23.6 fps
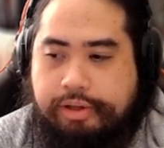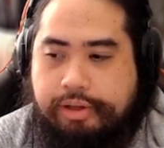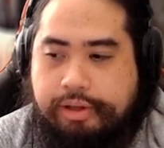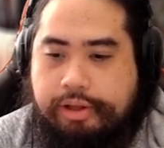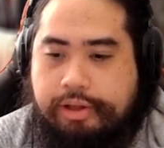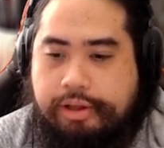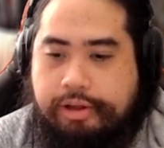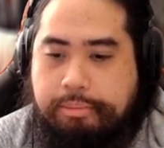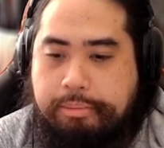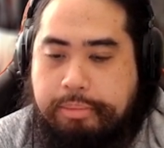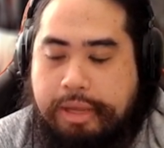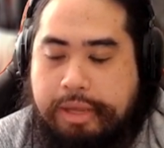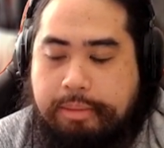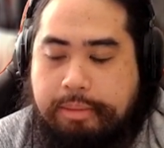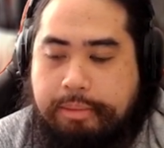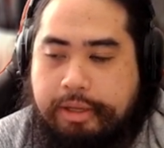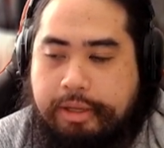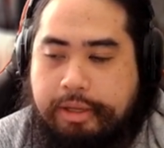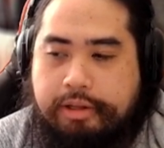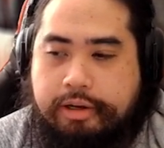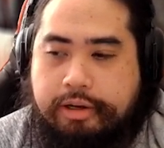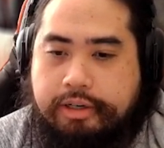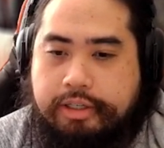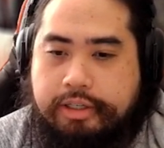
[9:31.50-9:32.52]
maybe
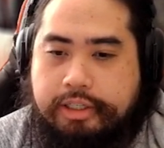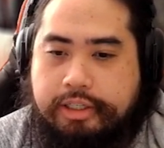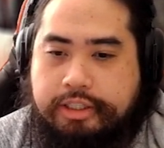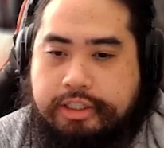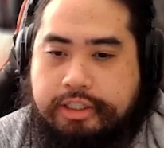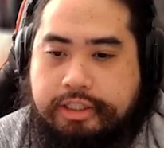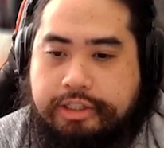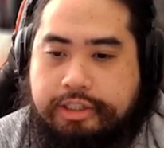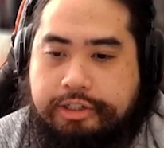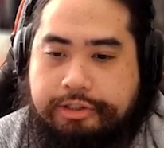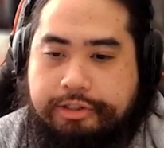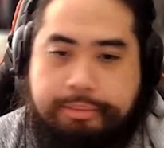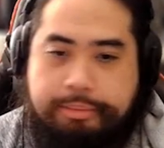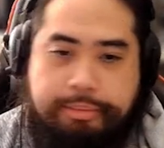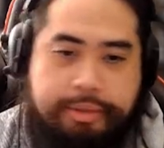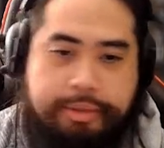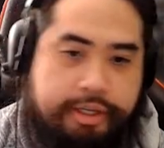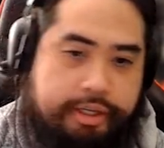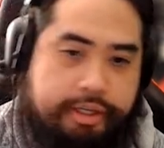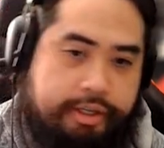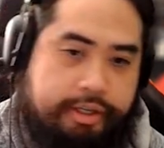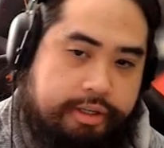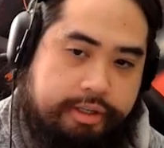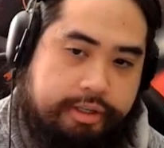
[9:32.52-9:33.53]
dirt is just gonna
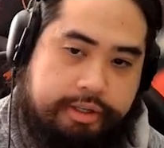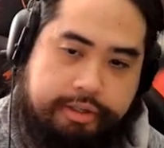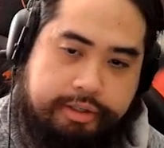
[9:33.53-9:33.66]
be